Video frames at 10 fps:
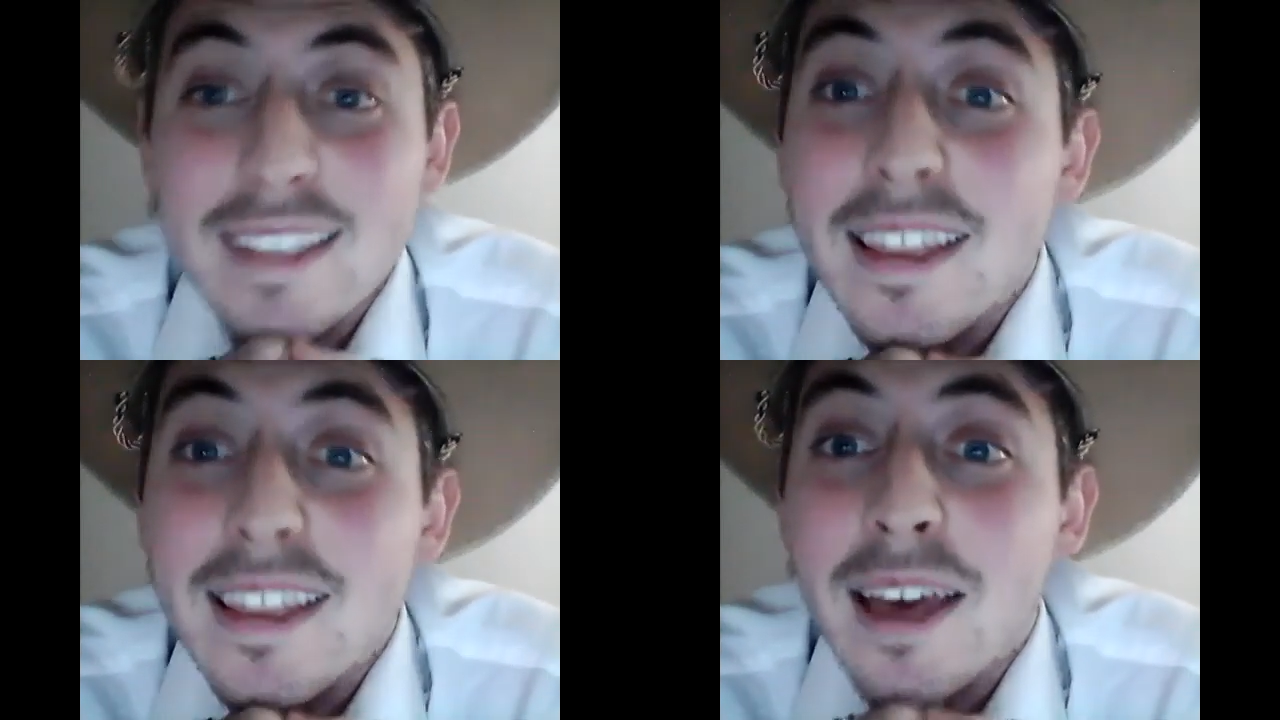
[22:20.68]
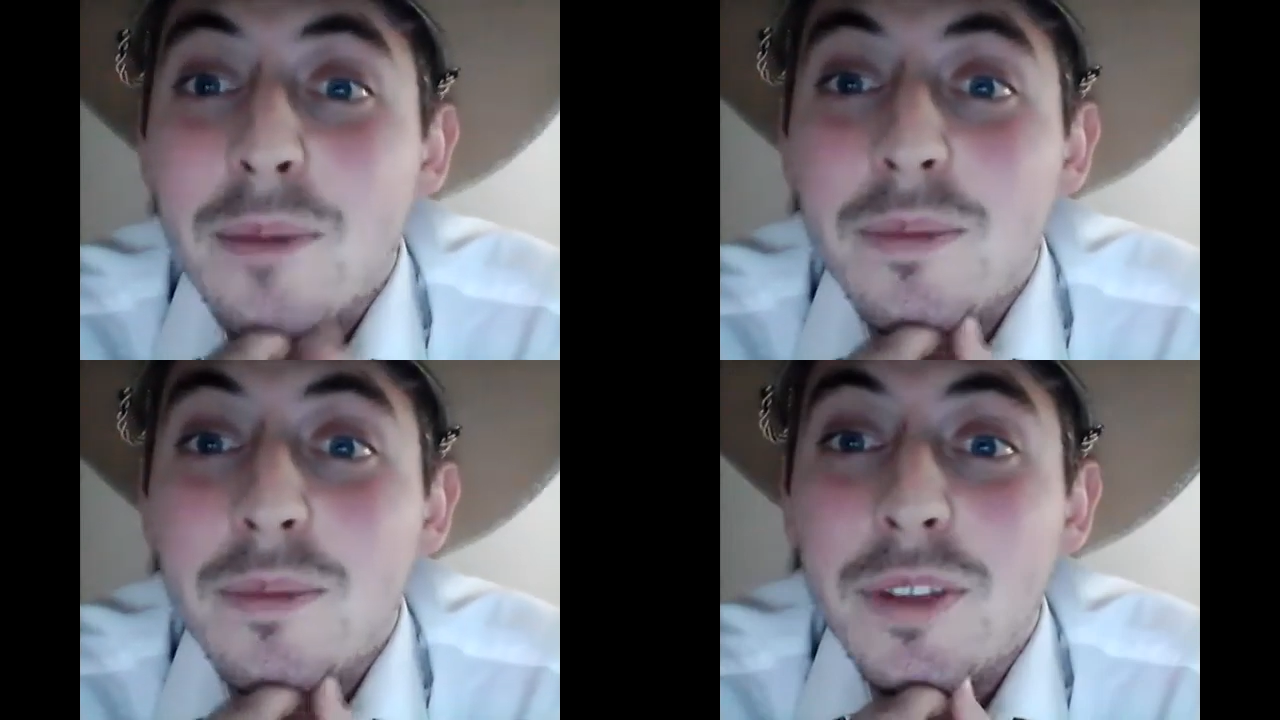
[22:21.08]
to
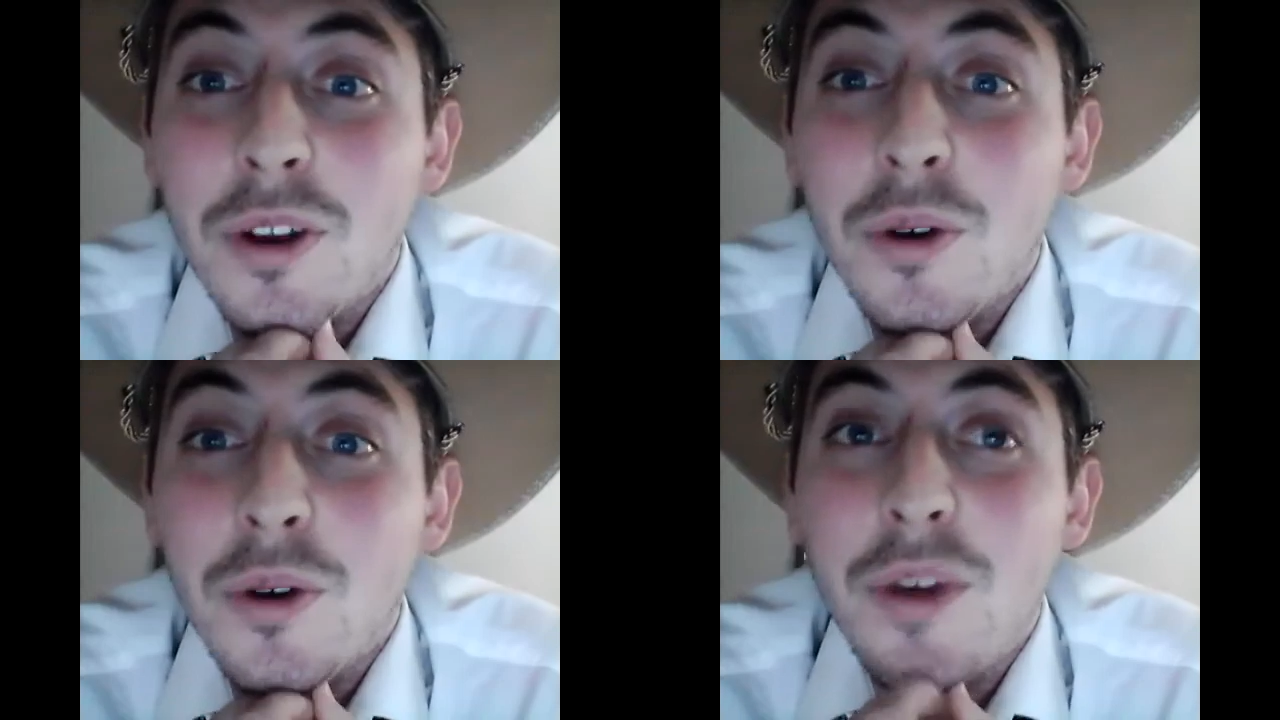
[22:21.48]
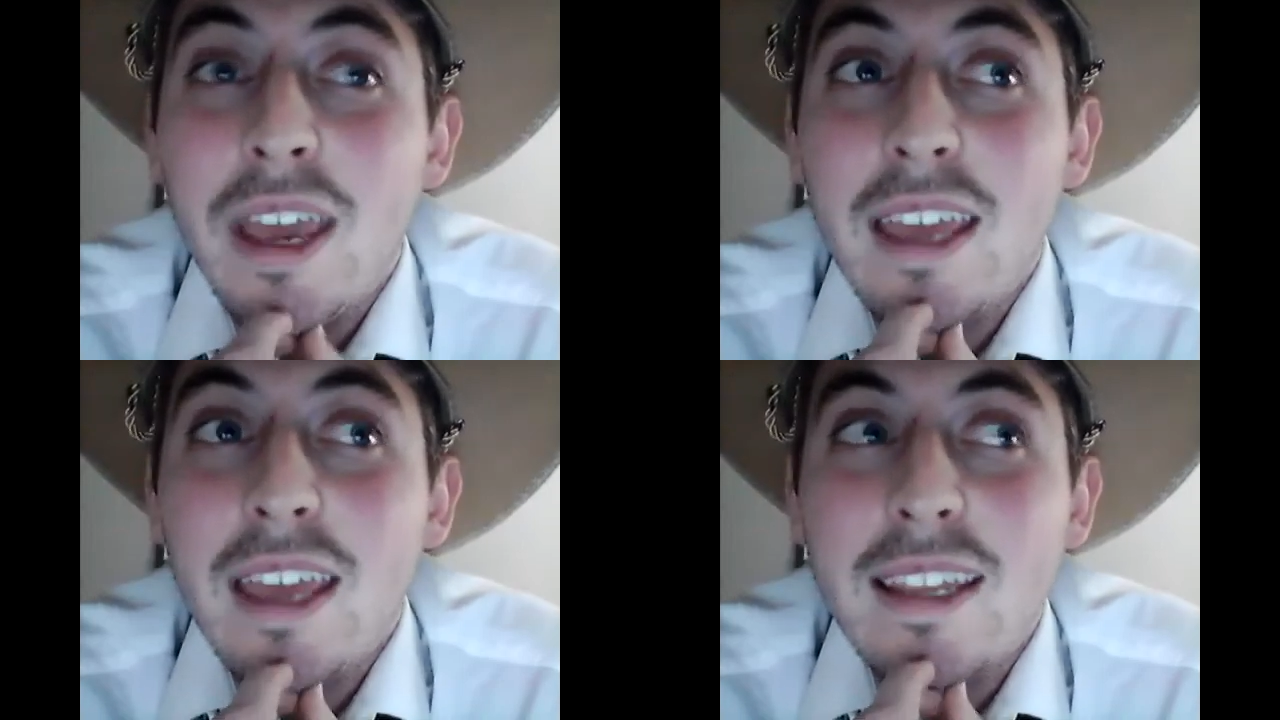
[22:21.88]
them,
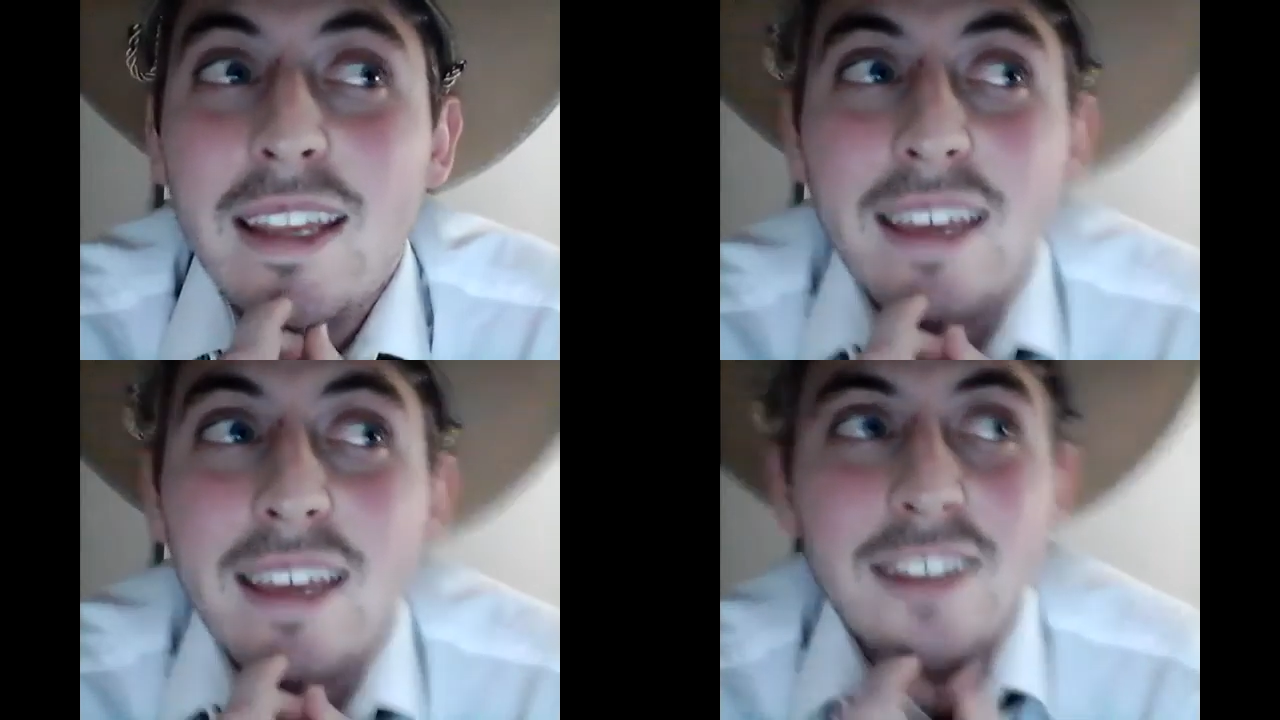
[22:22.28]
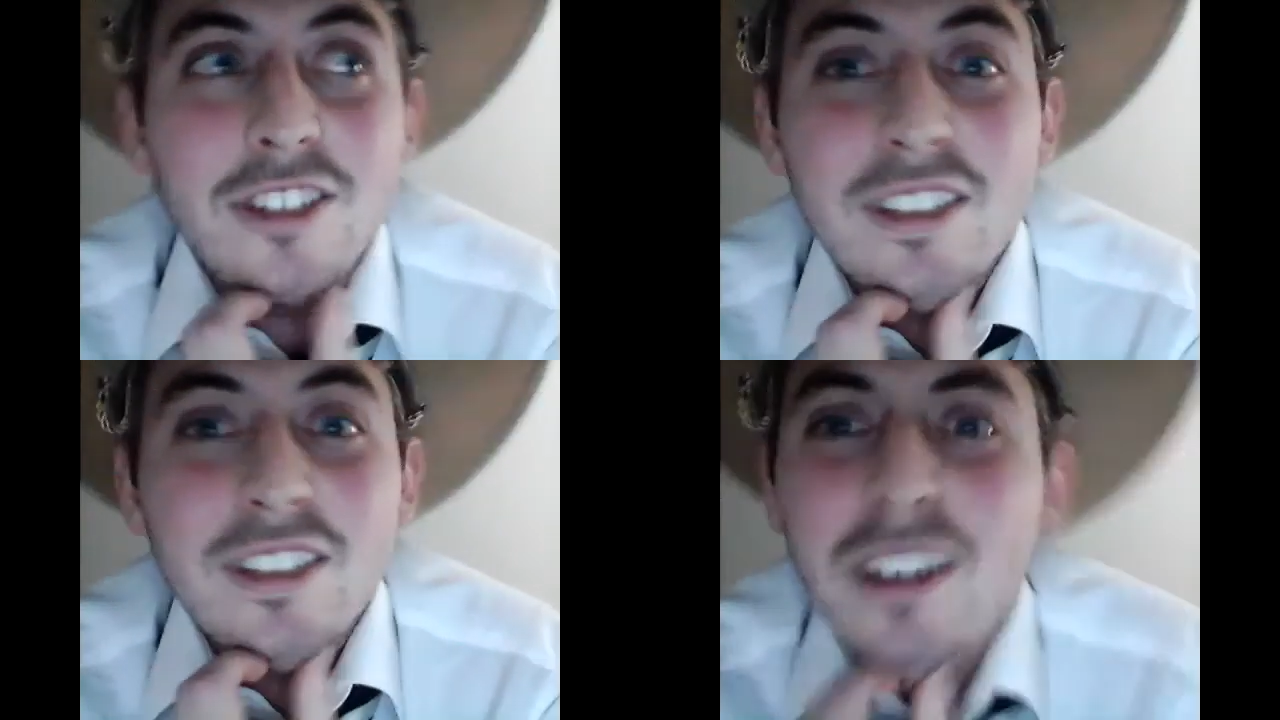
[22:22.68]
and it's
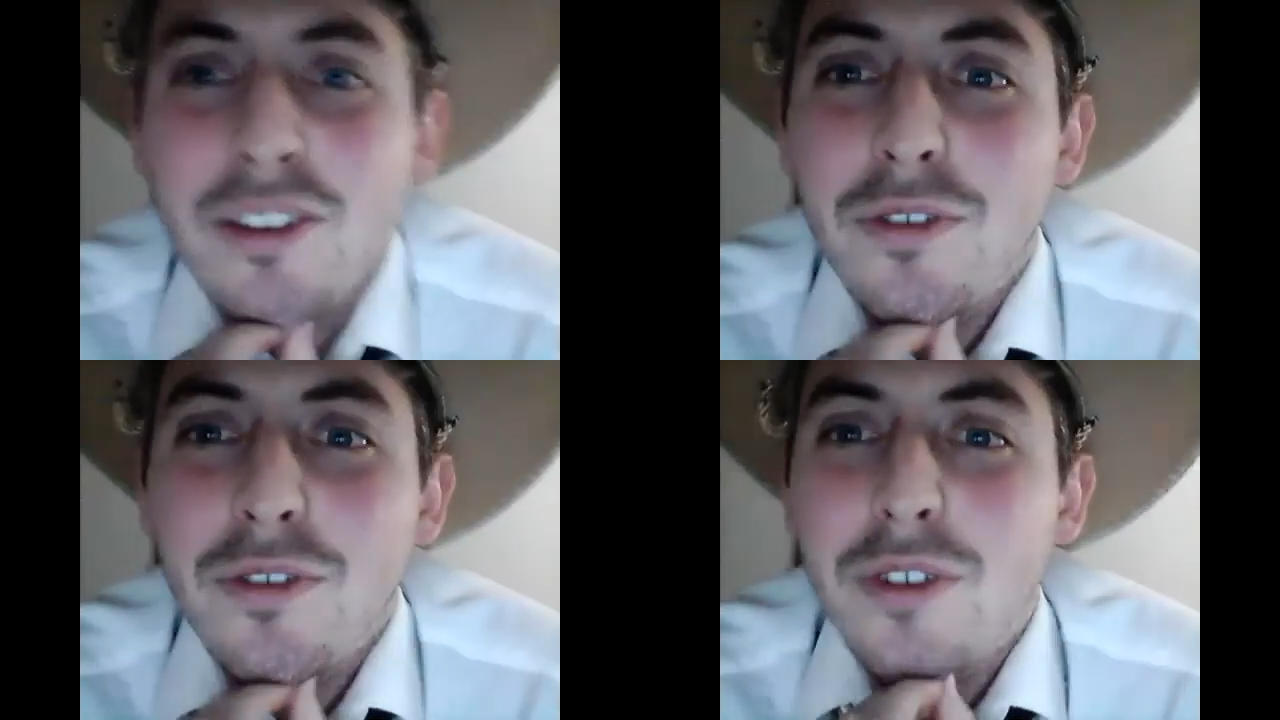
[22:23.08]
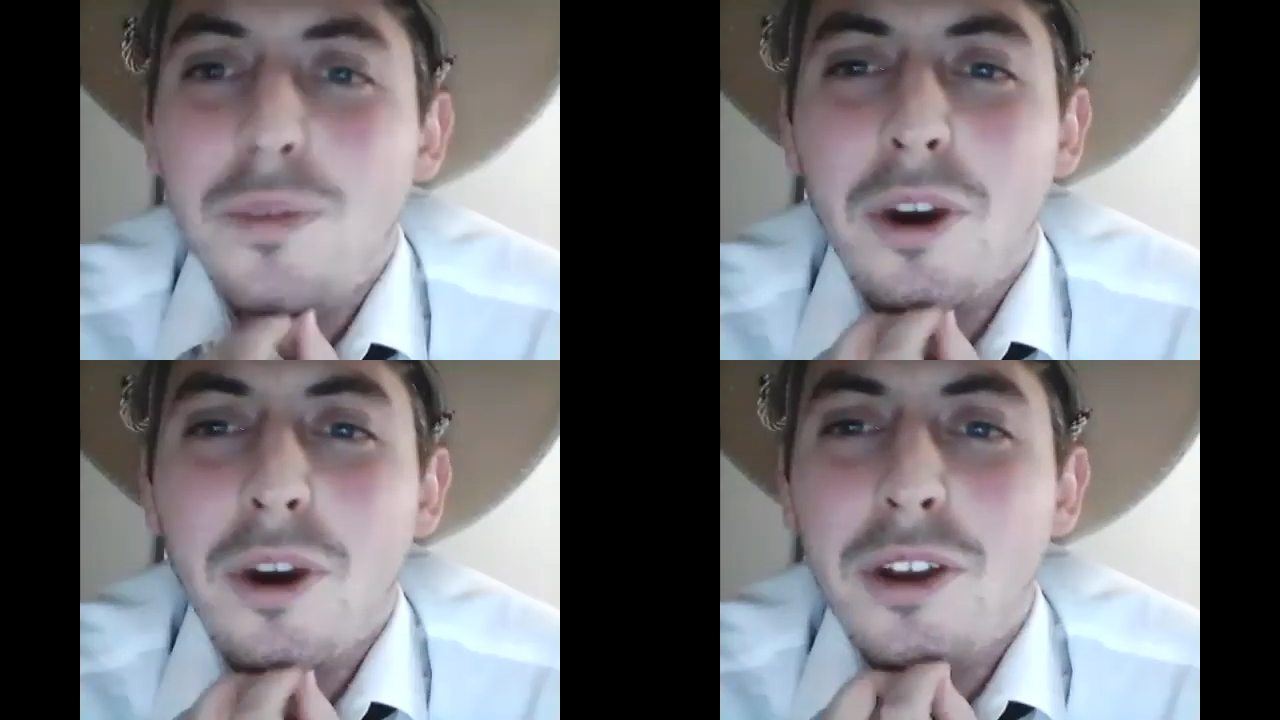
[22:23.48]
just not good for either
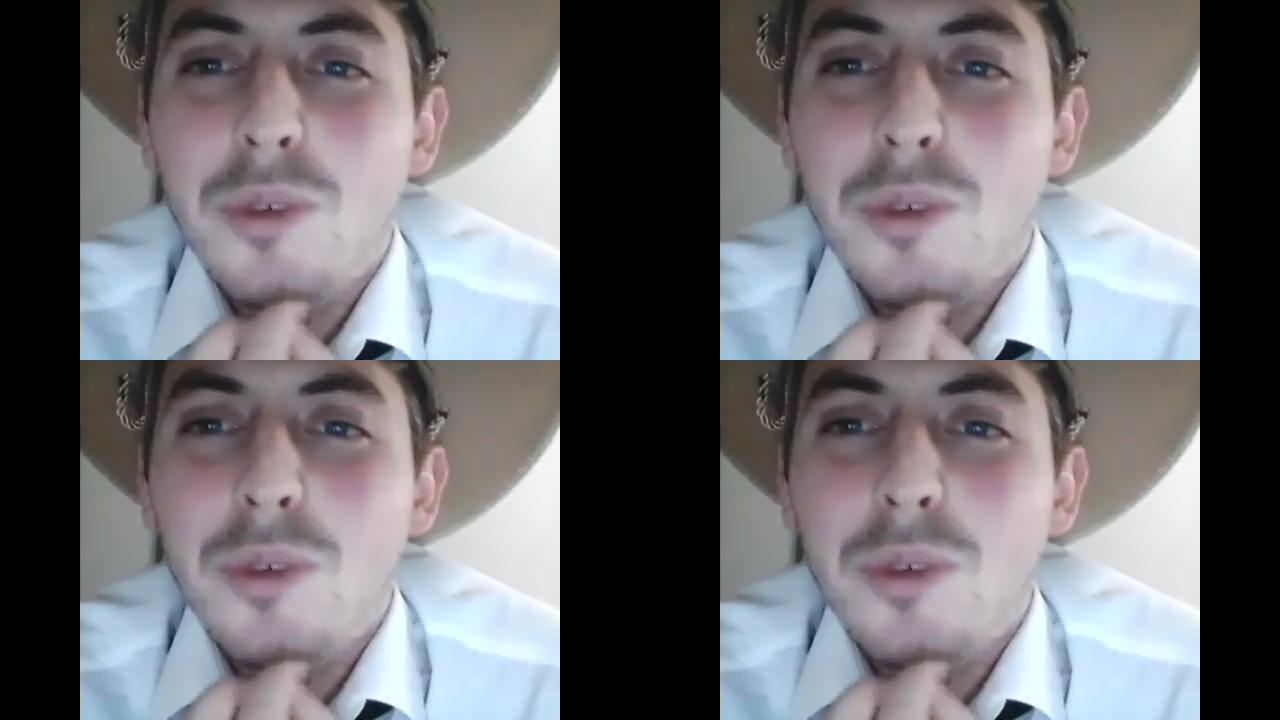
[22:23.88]
party.